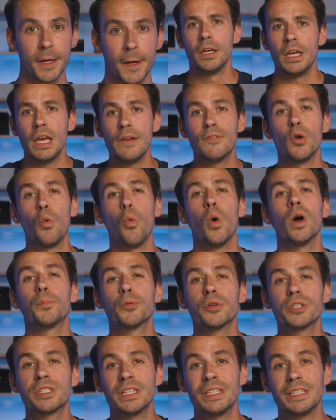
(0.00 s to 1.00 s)
even a
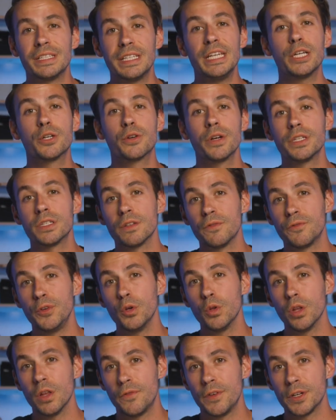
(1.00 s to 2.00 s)
1% decrease in
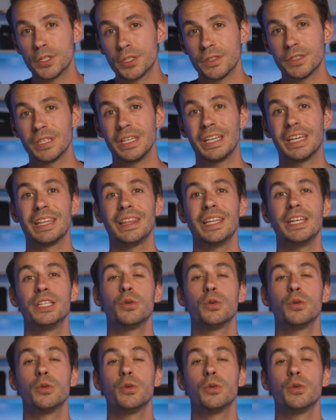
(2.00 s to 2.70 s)
fuel efficiency can lead